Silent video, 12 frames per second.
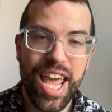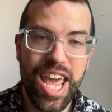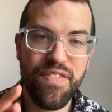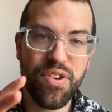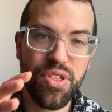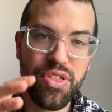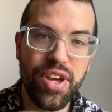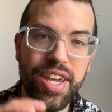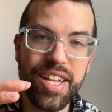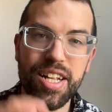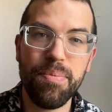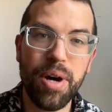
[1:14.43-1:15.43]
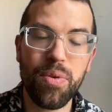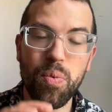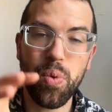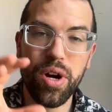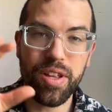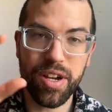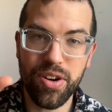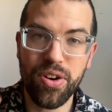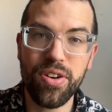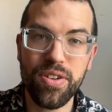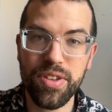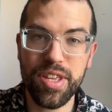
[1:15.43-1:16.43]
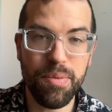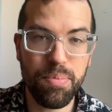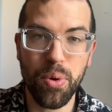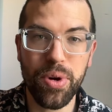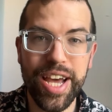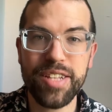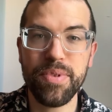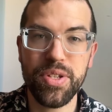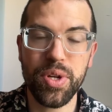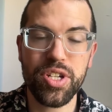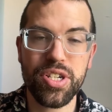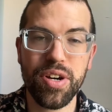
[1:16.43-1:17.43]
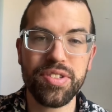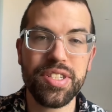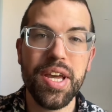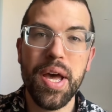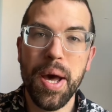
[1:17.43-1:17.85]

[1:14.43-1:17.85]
If you're thinking about what currently the board has been doing at Chelsea,